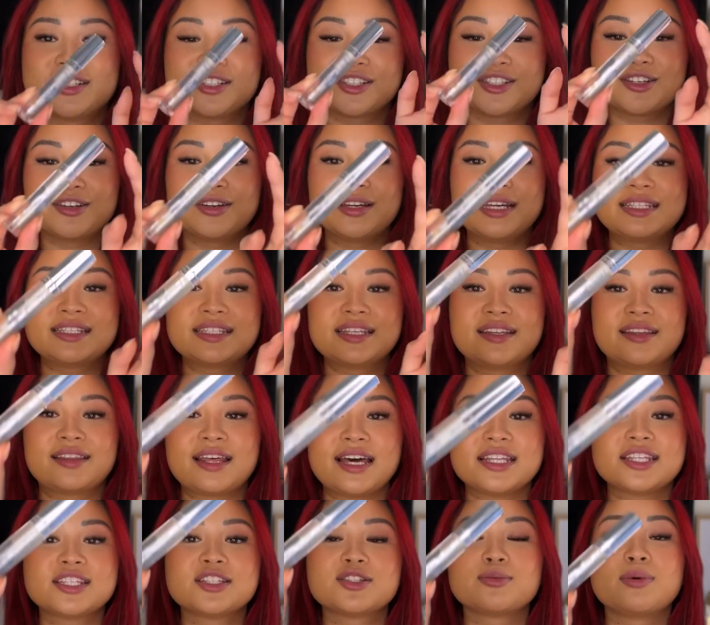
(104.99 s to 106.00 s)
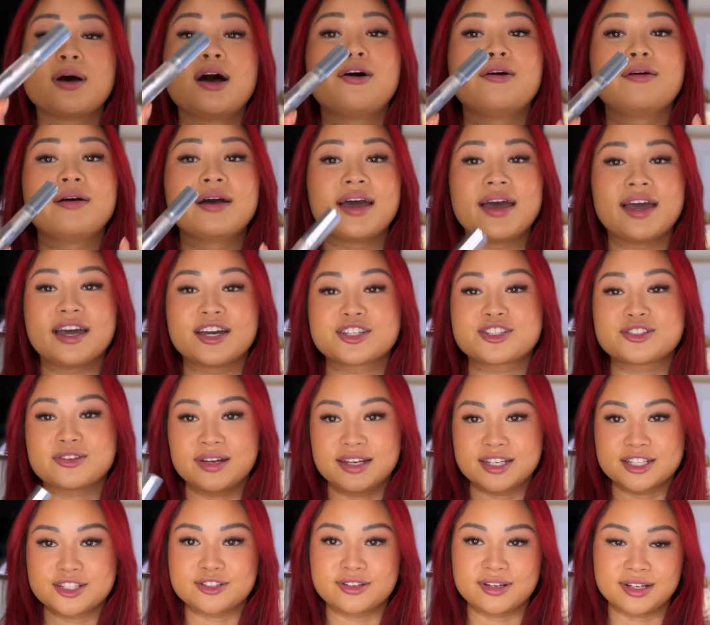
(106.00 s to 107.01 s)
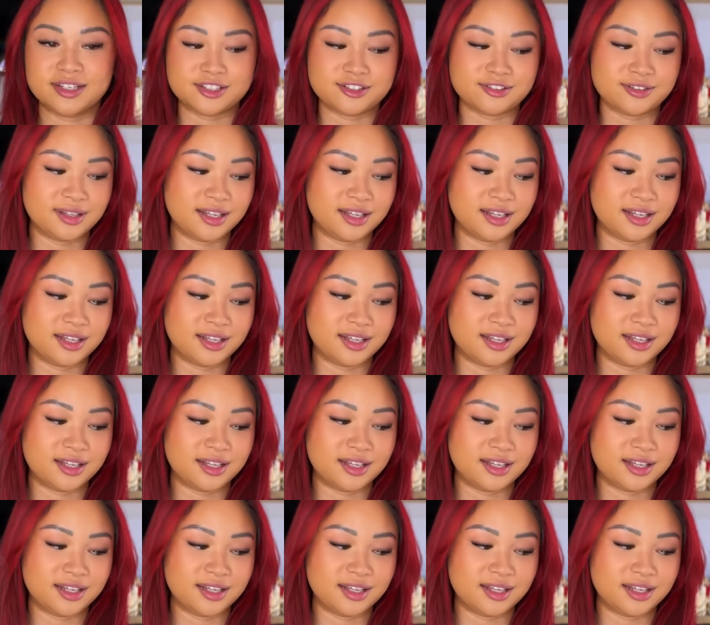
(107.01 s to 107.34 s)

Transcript: So it's a That Swell extra, extra, extra